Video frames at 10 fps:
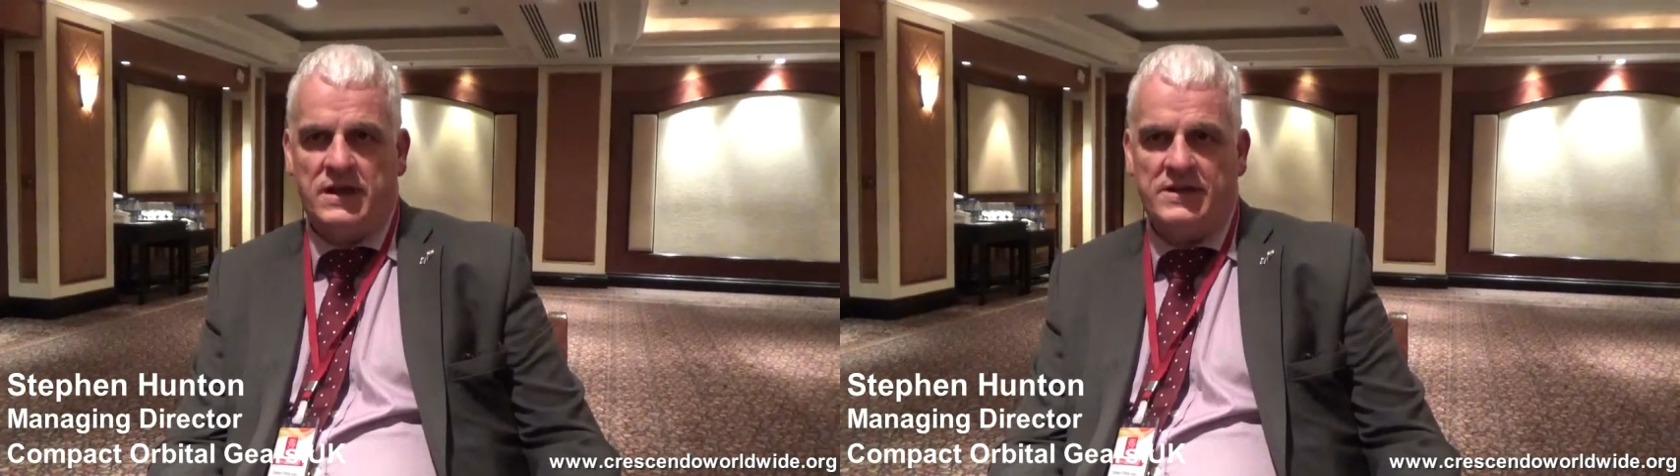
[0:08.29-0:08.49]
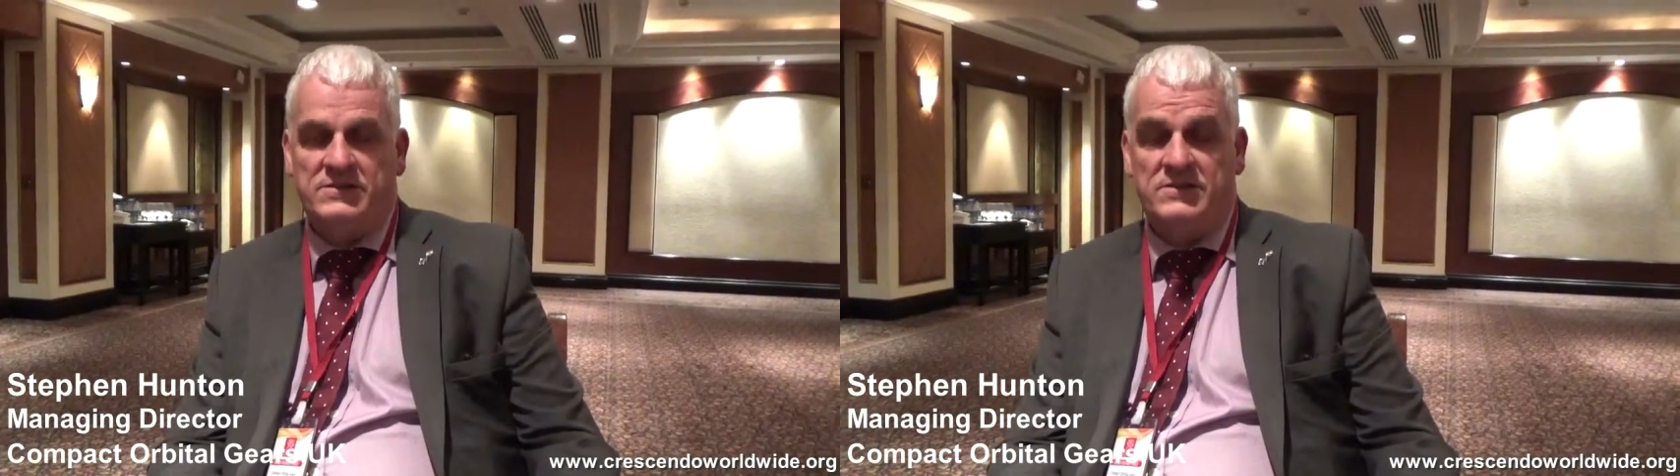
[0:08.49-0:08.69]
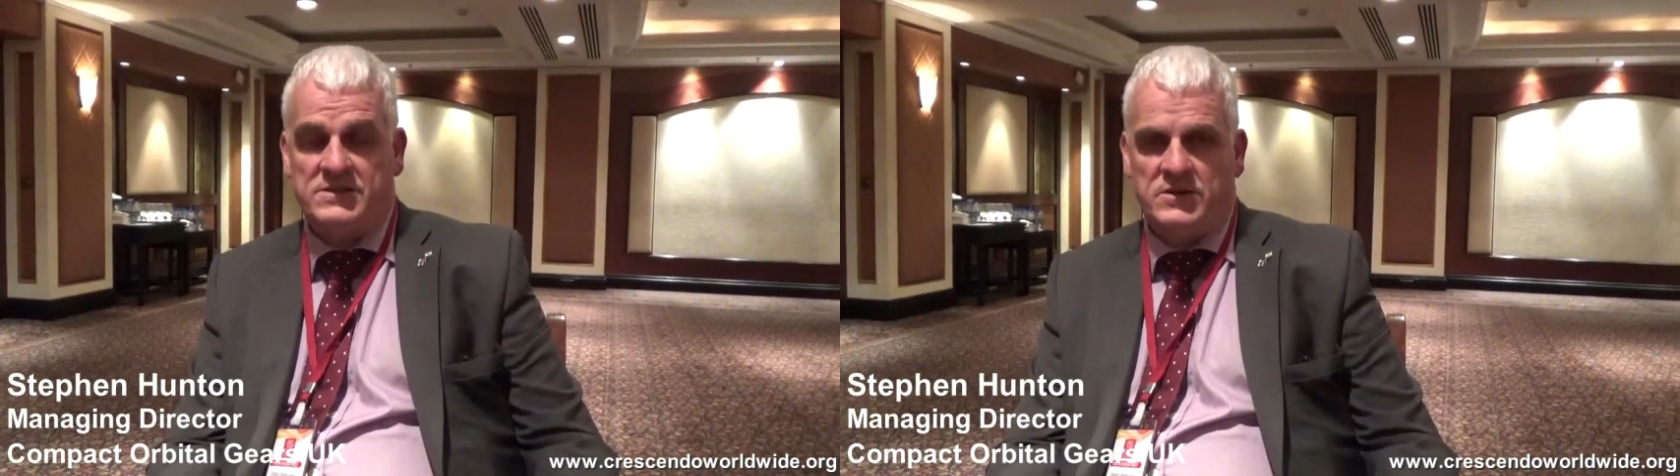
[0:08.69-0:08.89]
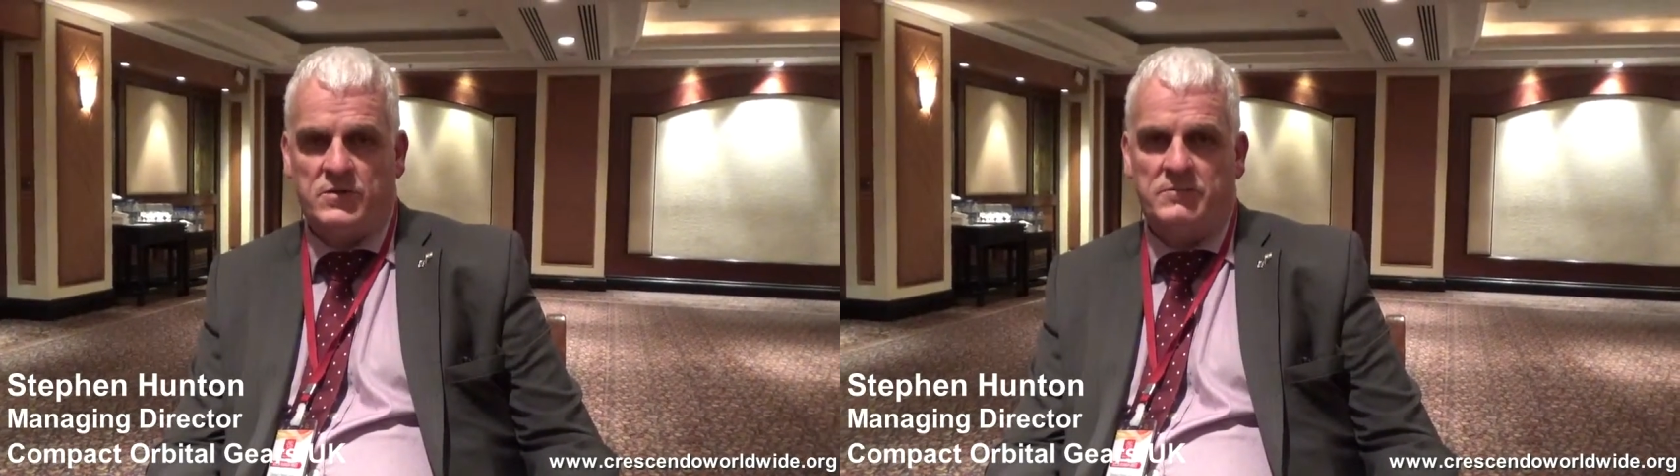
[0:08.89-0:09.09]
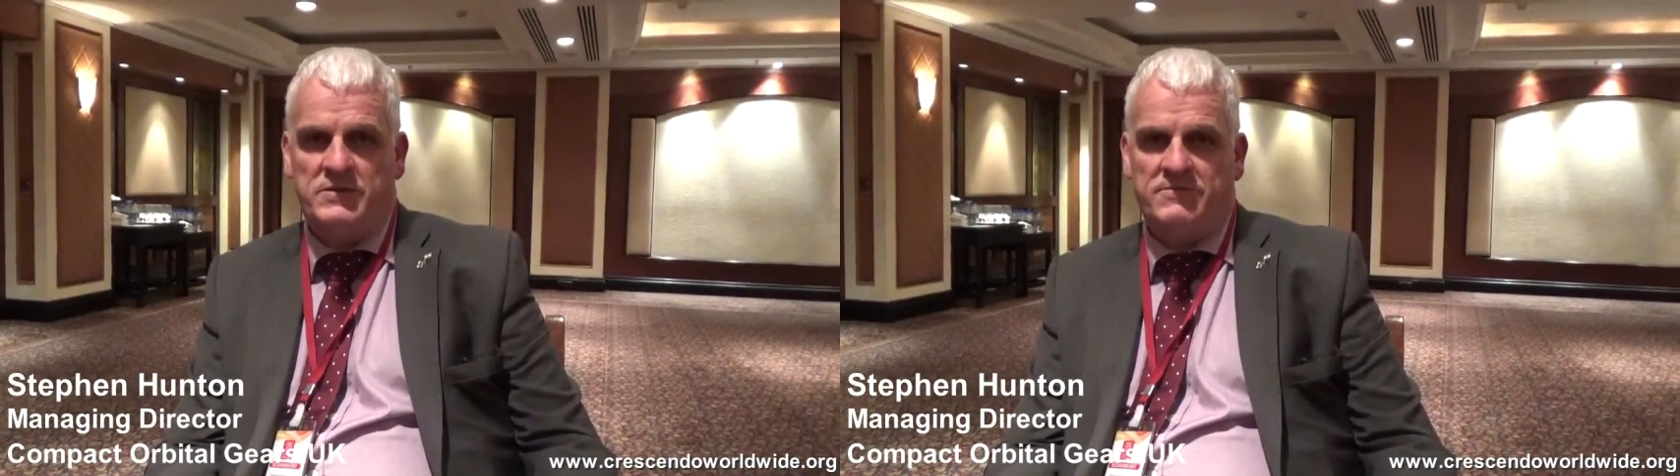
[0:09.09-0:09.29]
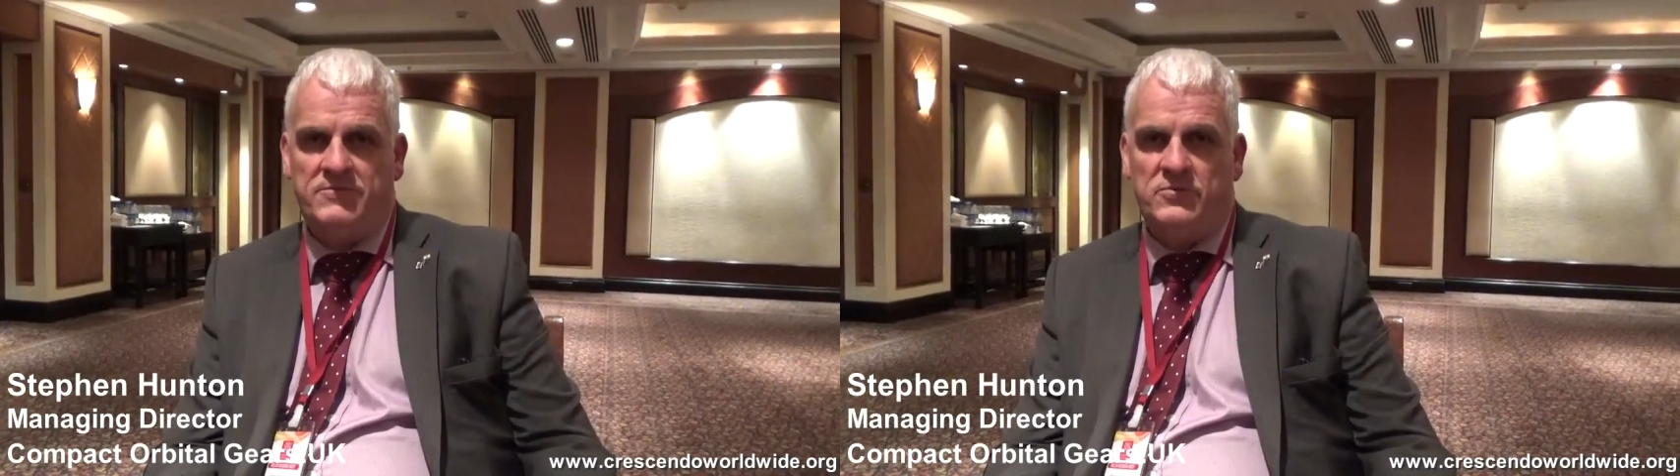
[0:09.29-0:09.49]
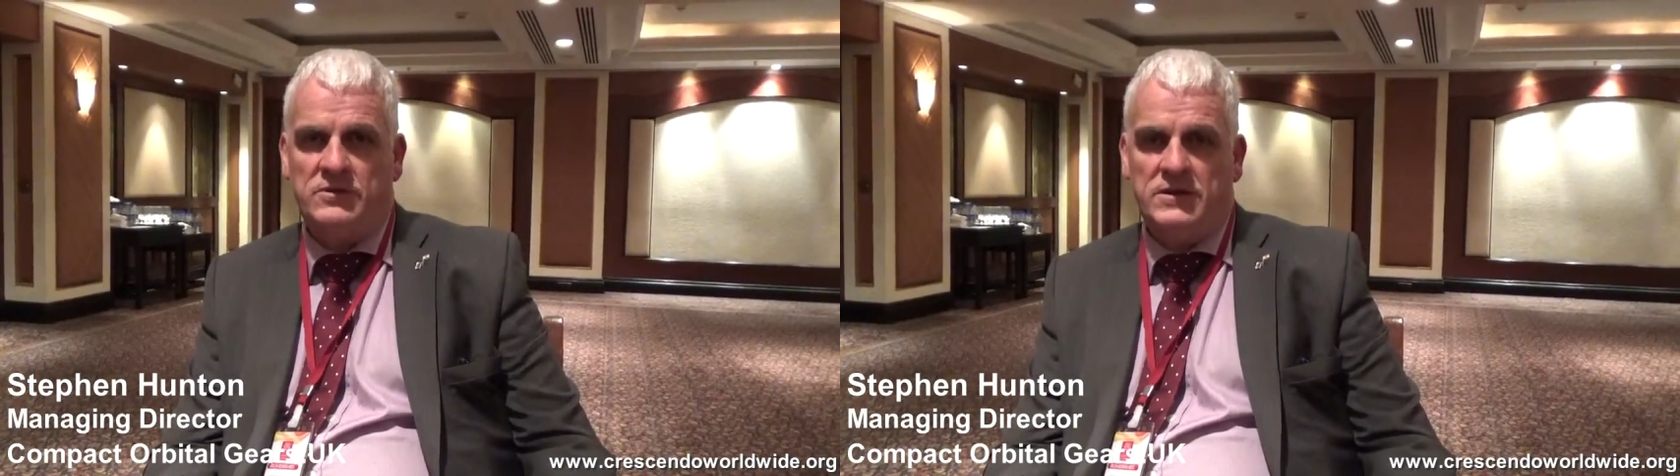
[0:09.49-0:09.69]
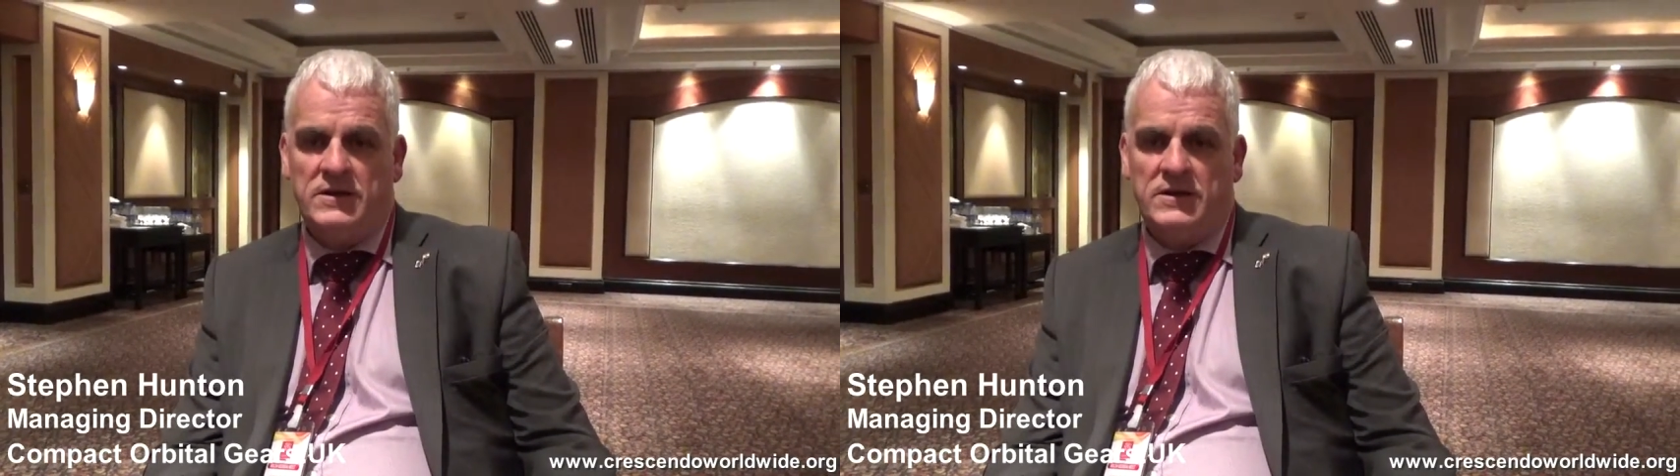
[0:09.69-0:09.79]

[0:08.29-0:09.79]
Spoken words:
and test equipment for